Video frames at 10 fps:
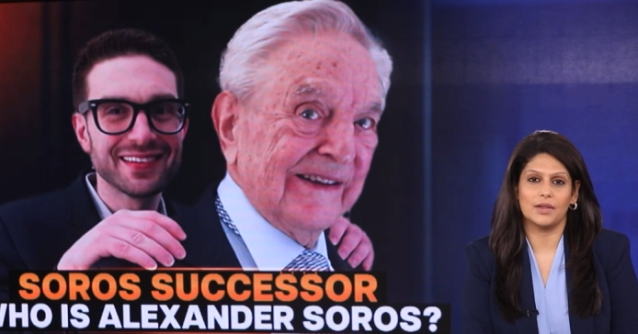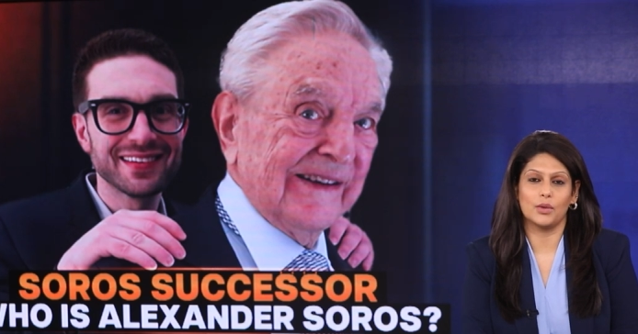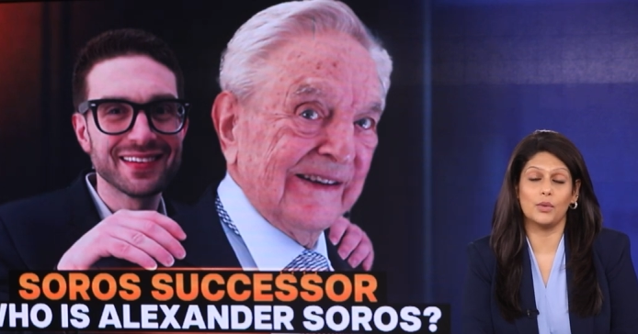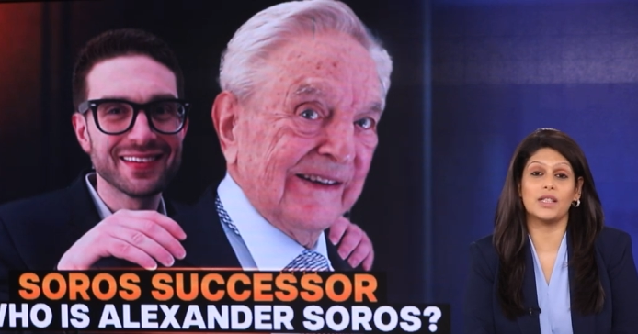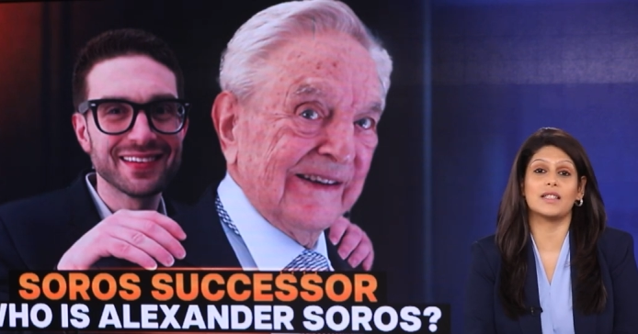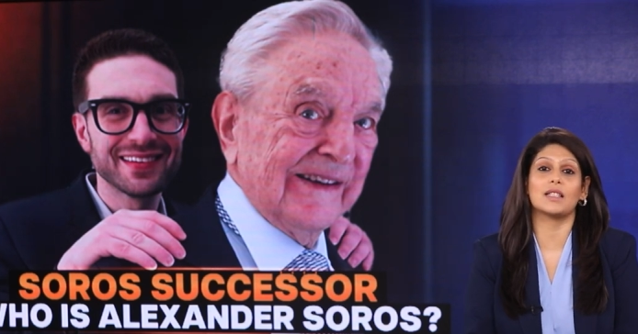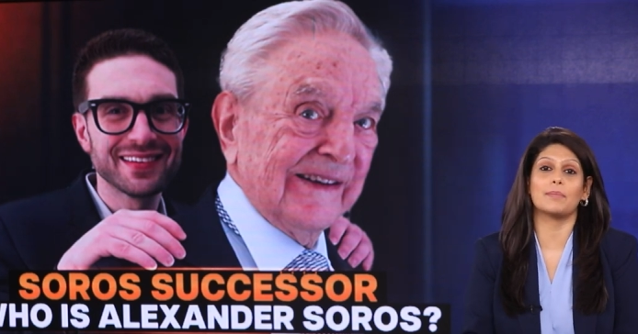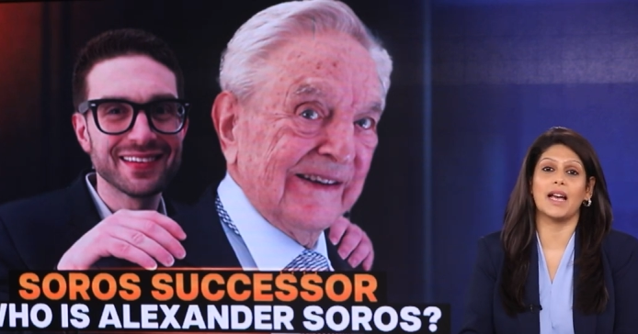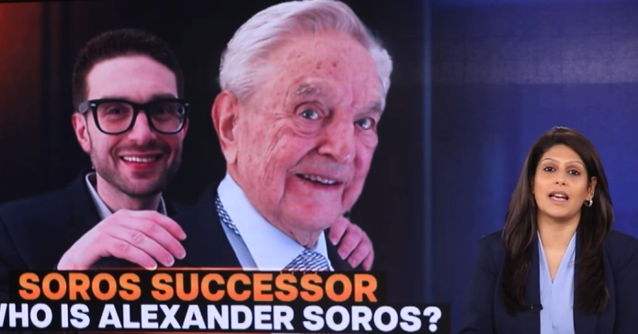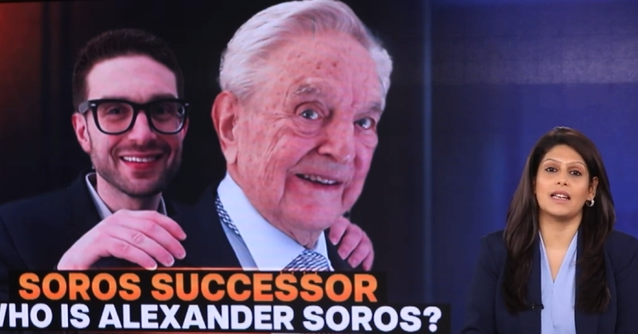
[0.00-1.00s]
Speaker 1: Who is this
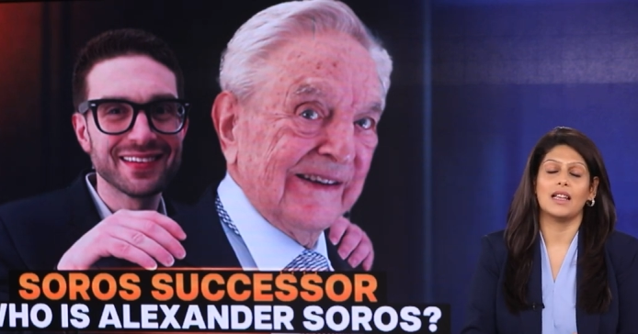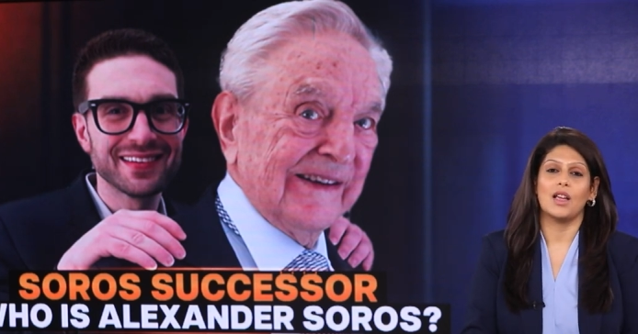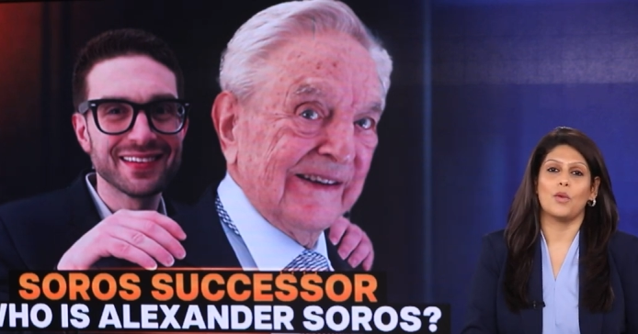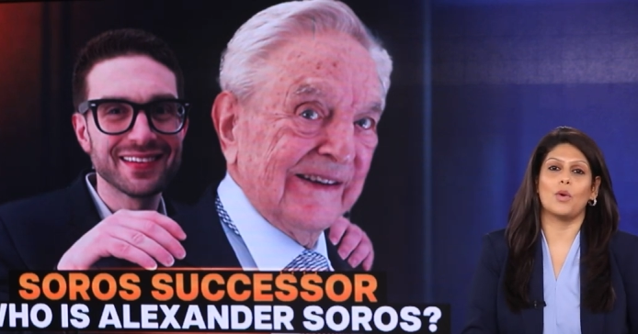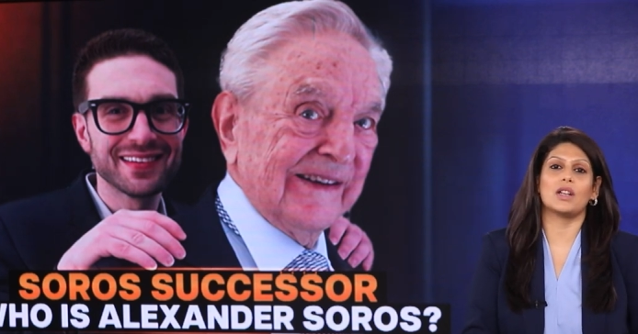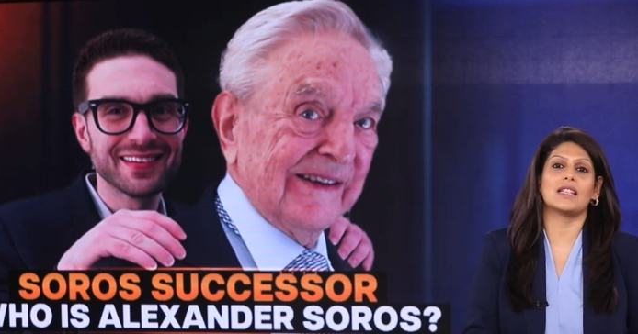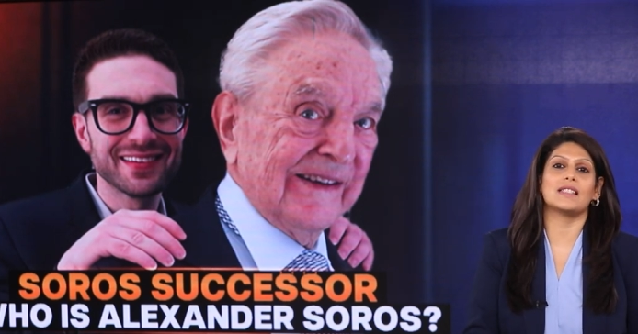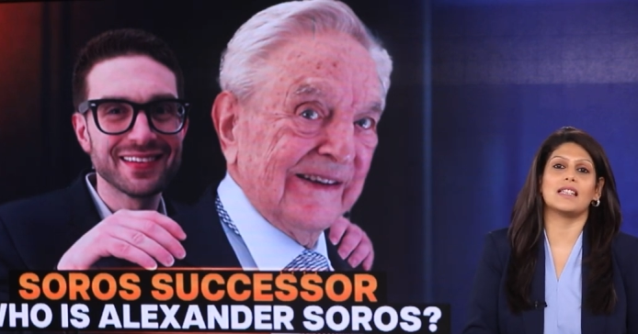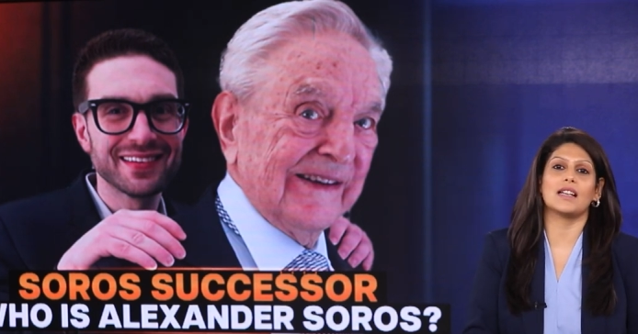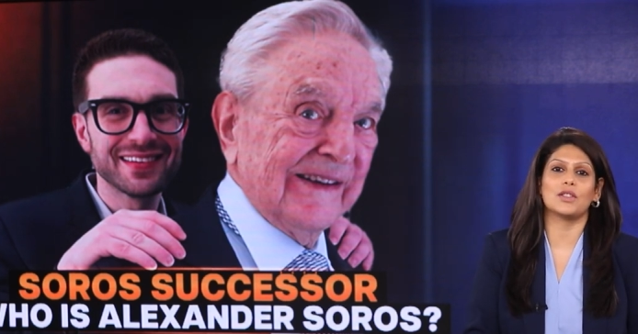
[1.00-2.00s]
man? What has
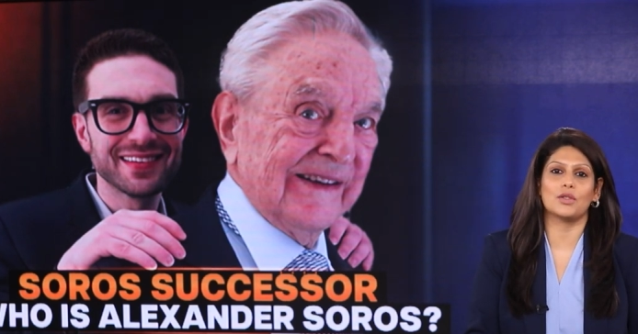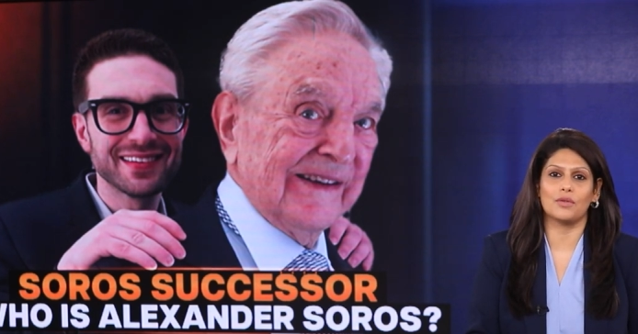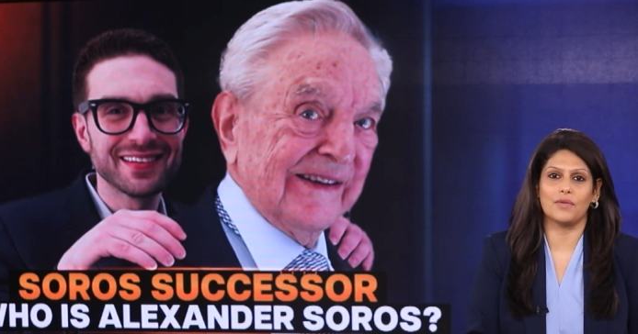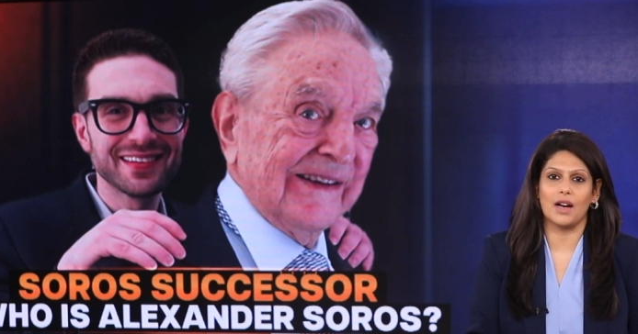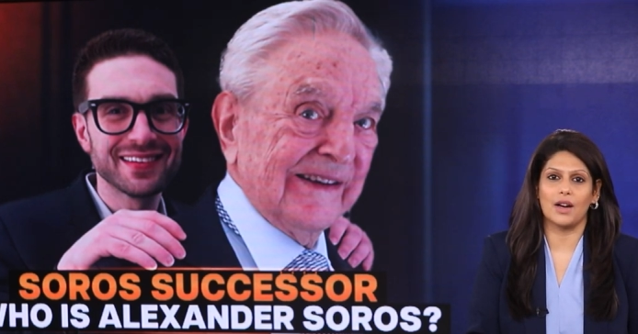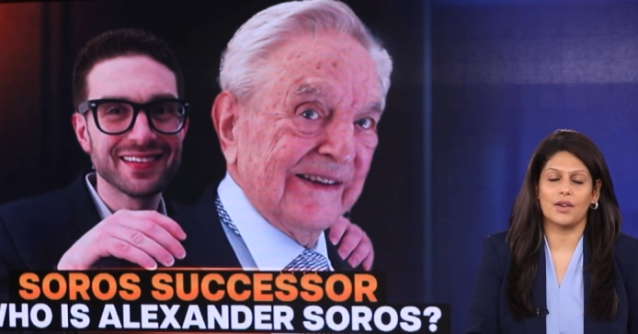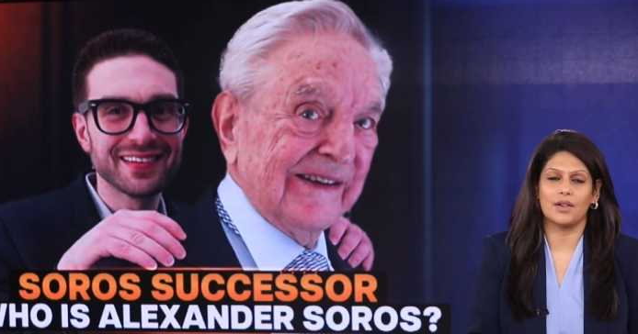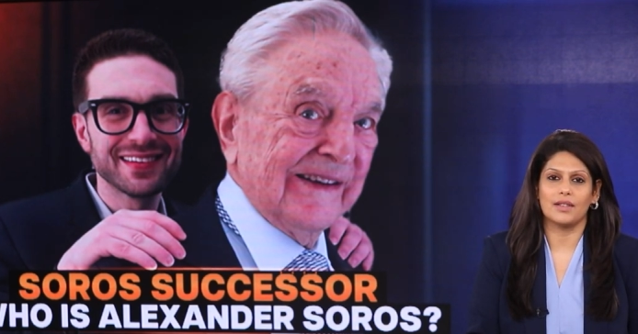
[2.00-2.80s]
he done so far?